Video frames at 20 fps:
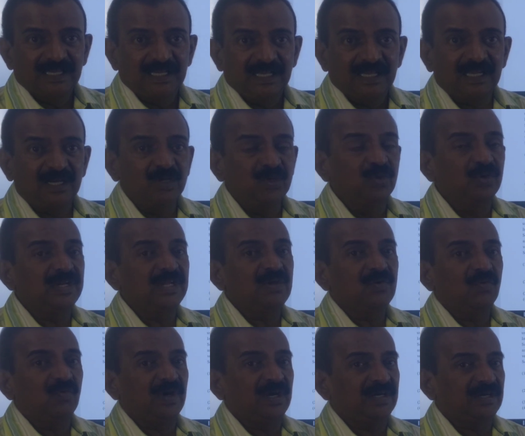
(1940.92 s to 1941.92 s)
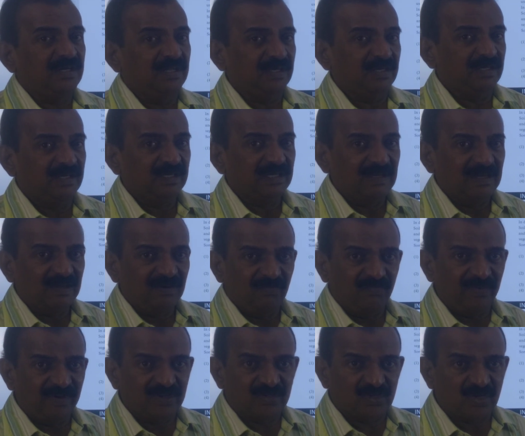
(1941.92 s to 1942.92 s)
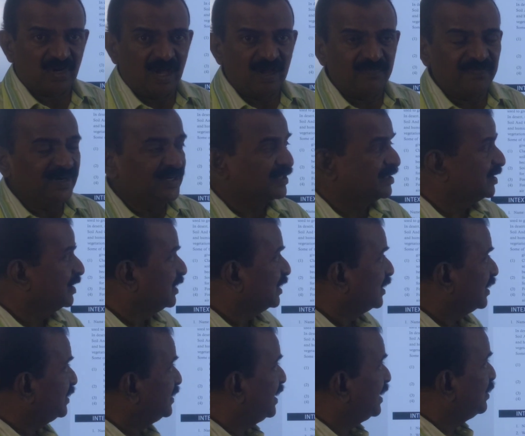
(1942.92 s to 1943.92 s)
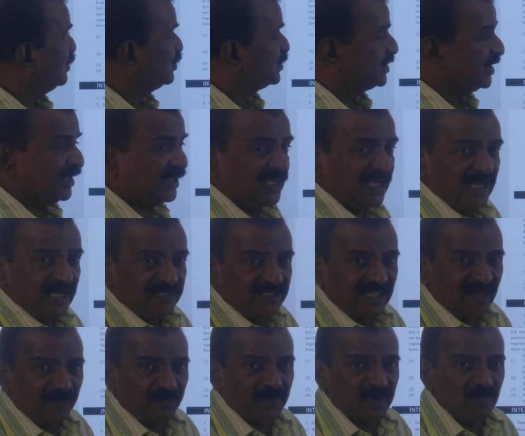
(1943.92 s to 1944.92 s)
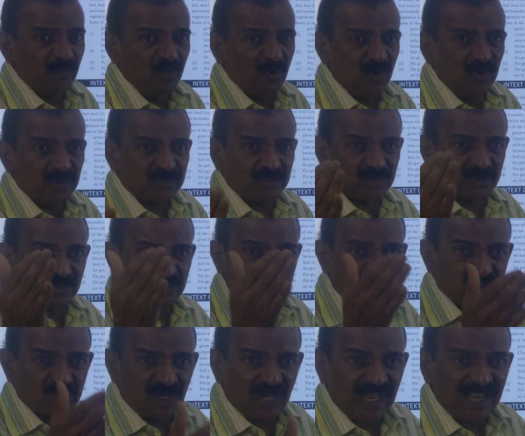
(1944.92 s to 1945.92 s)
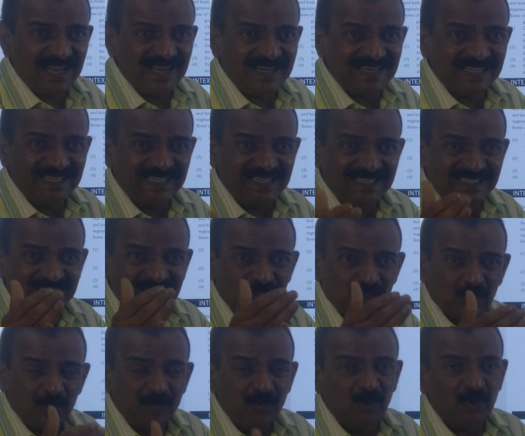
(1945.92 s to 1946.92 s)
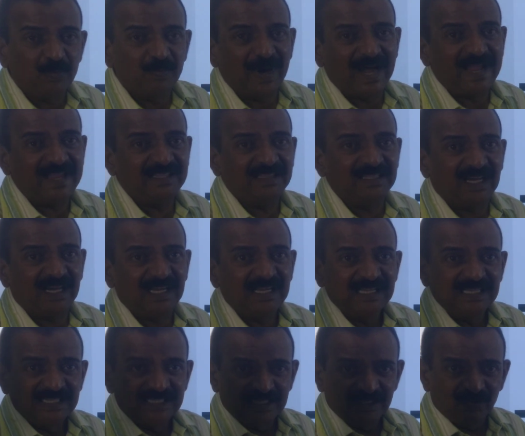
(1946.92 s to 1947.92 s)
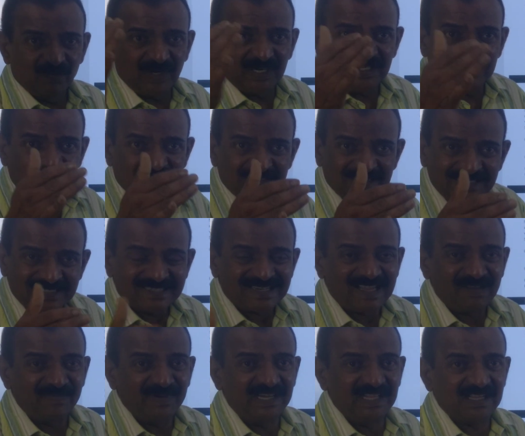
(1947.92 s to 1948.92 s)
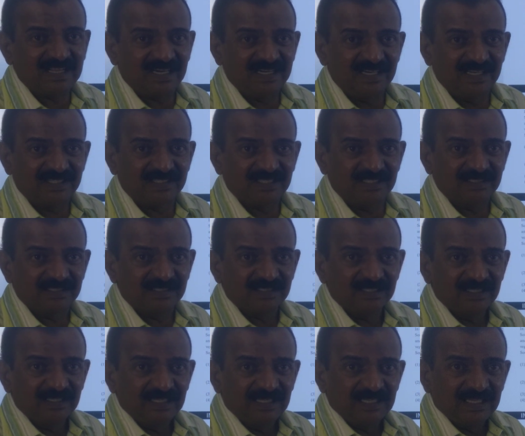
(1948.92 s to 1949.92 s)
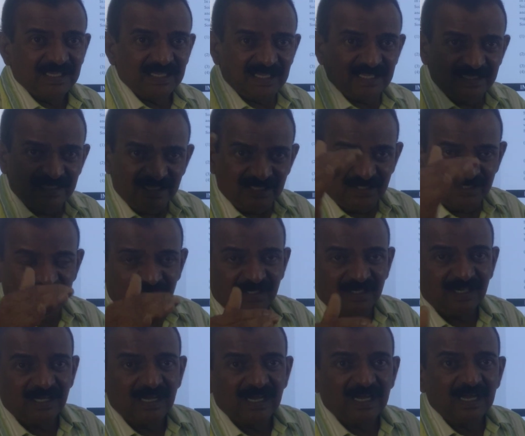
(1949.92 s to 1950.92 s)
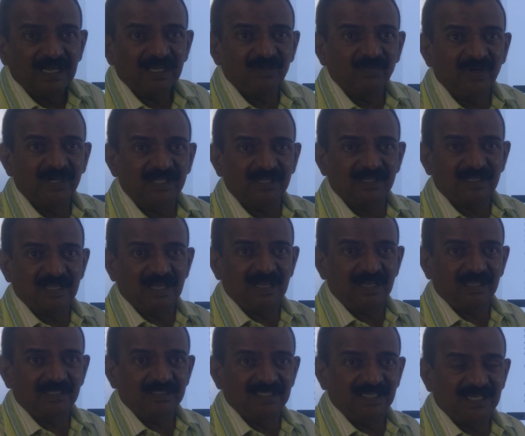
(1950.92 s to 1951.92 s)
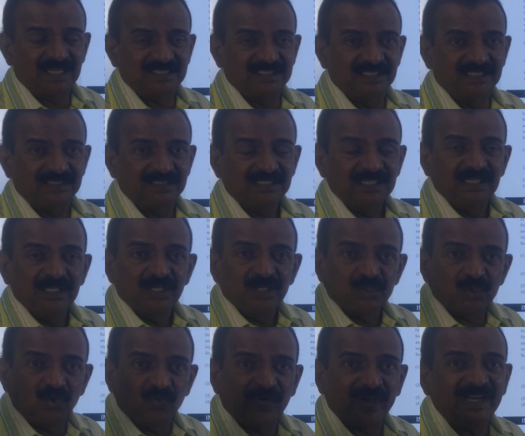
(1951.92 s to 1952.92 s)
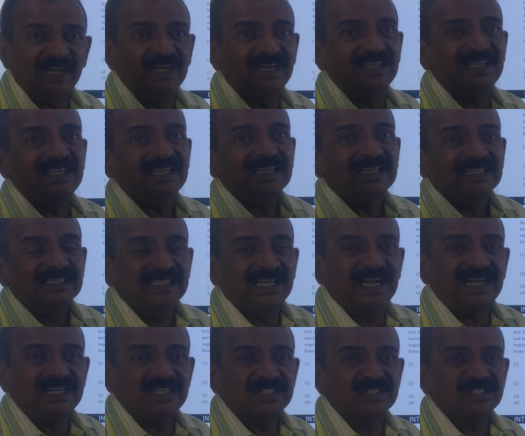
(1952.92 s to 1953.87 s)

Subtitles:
and during what strong winds, and there you see the uppermost soil is removed by the these climatic conditions and these the hazards. So finally that